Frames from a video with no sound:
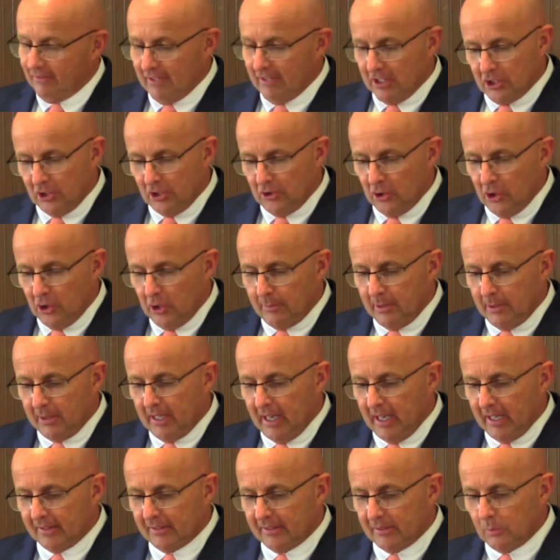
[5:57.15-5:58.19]
Richard Urban
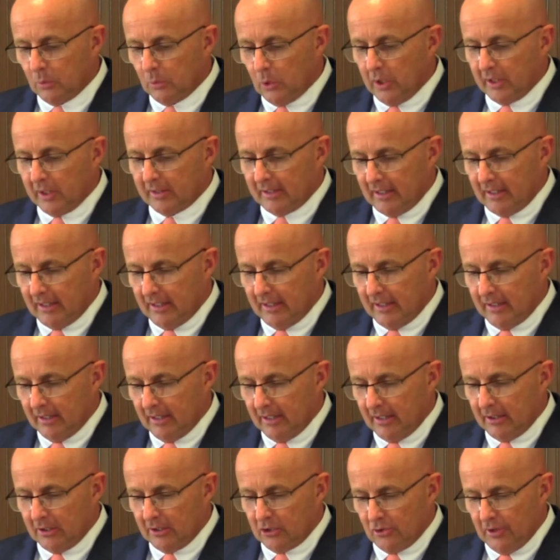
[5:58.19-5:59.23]
has worked
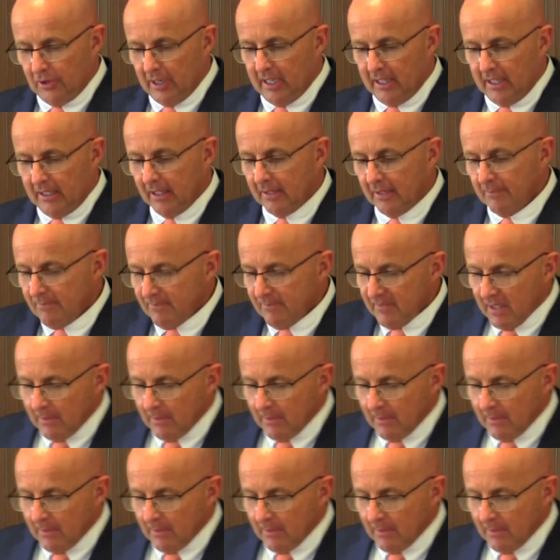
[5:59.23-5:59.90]
in the trade.